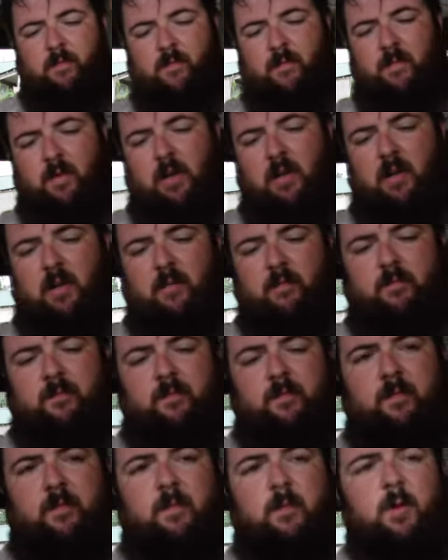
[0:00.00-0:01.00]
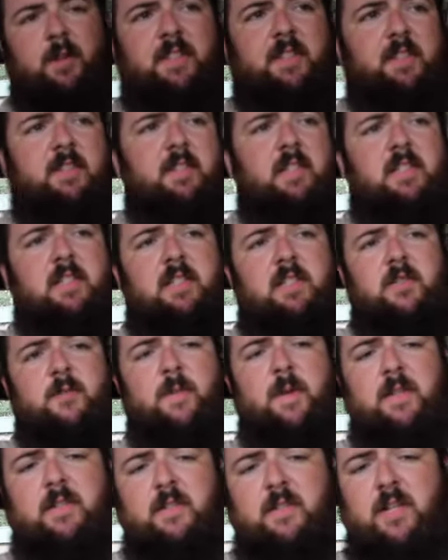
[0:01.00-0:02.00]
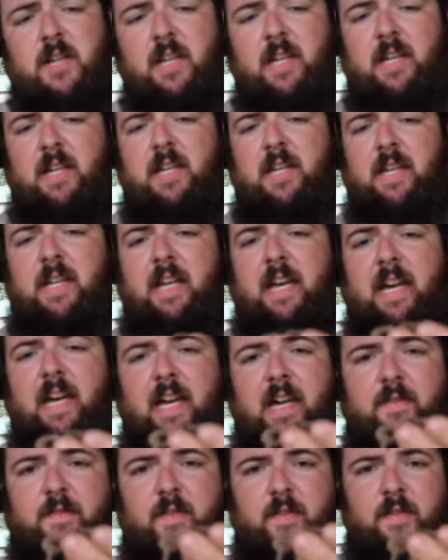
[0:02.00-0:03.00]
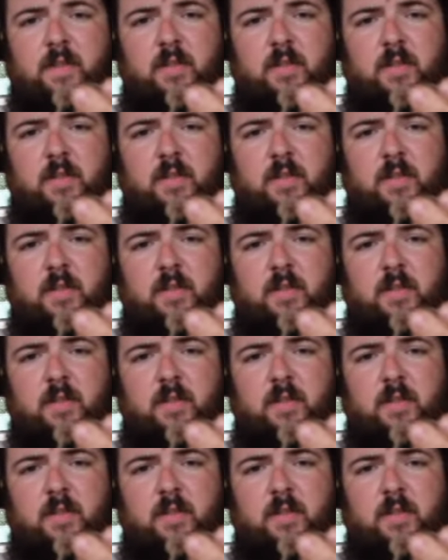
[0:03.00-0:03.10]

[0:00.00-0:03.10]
from with the 6-inch piece of chain and half of the